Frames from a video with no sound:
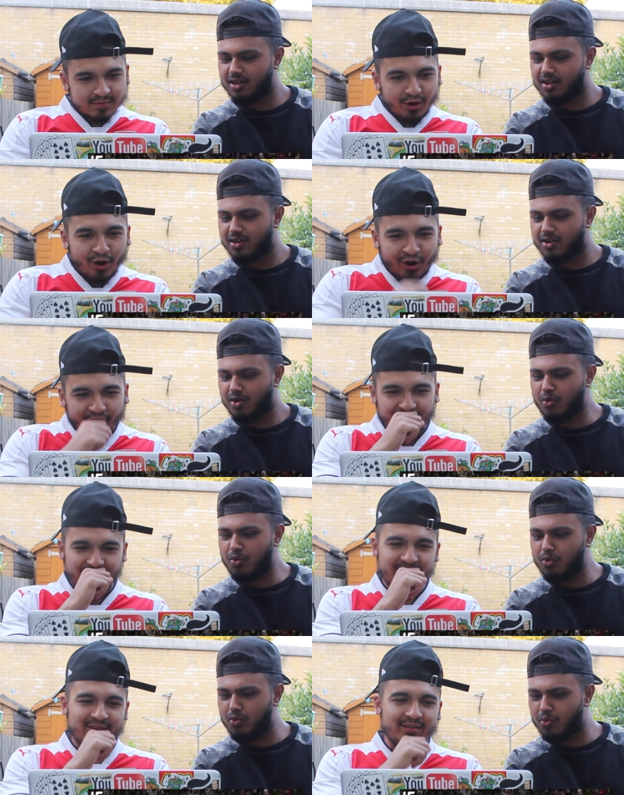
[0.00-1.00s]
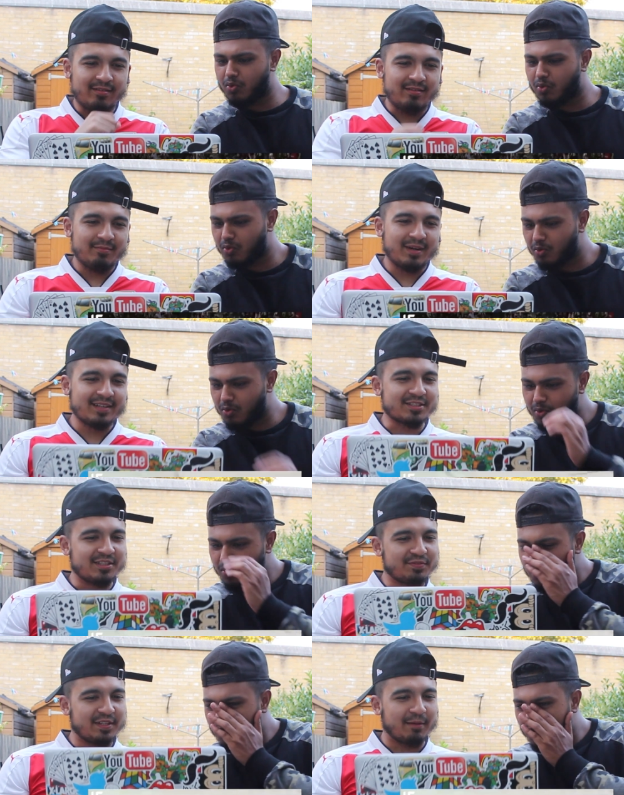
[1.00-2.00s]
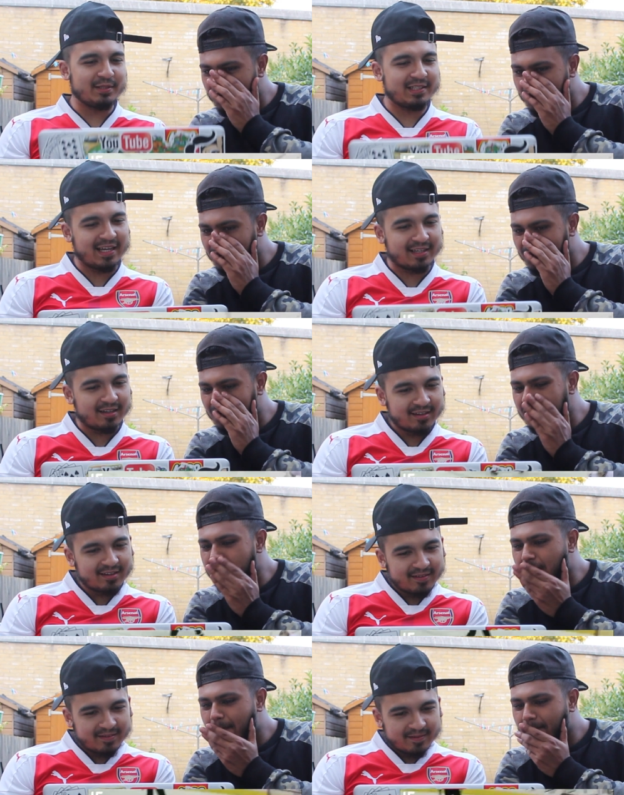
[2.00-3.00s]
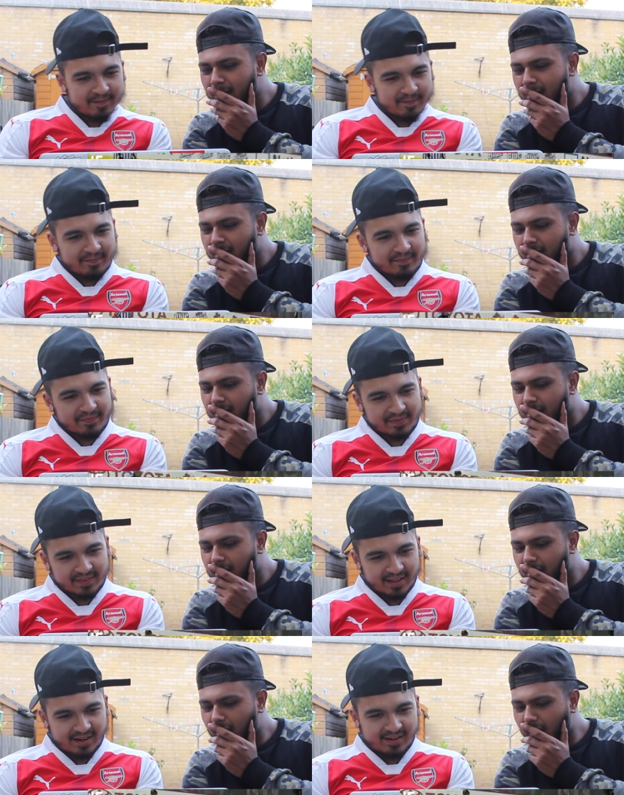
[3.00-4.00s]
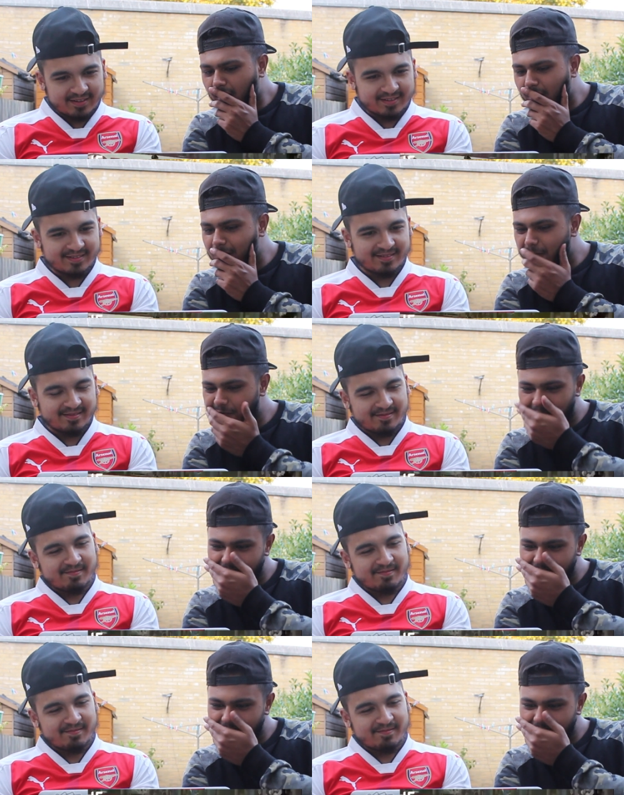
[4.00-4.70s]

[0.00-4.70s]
Speaker 1: Oh, Ooh. man just lifted up his leg. Oh.